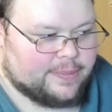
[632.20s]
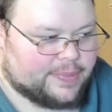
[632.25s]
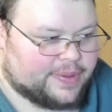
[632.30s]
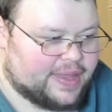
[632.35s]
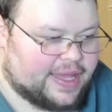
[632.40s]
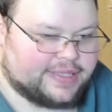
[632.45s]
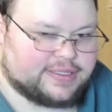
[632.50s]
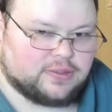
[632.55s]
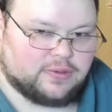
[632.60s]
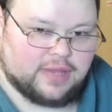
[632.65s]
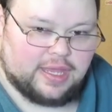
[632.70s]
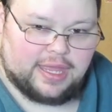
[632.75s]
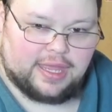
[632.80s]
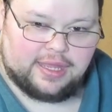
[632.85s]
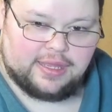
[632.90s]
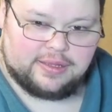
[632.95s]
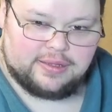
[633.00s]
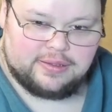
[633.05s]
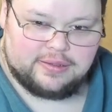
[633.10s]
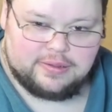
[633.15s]
but that's
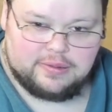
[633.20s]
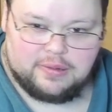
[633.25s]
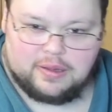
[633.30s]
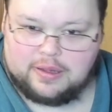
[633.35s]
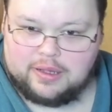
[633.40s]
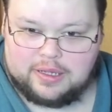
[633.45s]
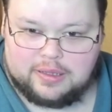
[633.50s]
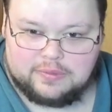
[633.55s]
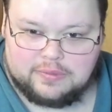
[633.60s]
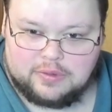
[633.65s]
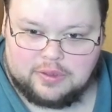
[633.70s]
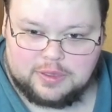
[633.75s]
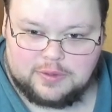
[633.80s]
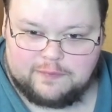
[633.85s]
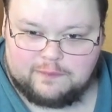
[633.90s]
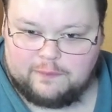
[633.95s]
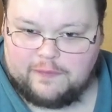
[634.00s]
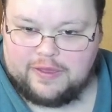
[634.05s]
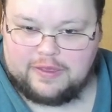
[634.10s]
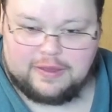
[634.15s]
okay. Uh,
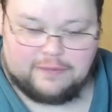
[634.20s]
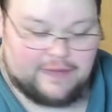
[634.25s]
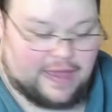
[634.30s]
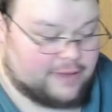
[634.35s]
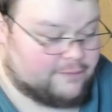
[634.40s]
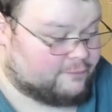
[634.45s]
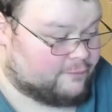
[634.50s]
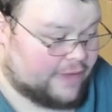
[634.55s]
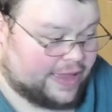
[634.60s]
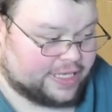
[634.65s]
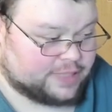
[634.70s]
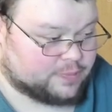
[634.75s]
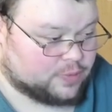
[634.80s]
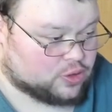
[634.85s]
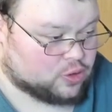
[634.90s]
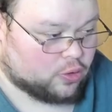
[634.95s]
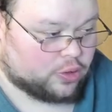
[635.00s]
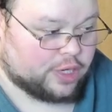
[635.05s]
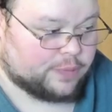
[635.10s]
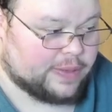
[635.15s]
those that vast
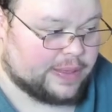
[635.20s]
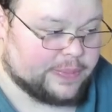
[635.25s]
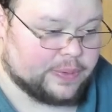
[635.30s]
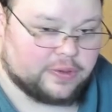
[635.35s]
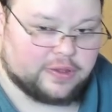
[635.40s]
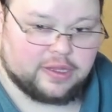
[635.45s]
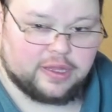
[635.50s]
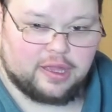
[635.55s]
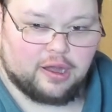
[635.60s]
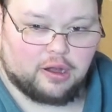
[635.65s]
majority of people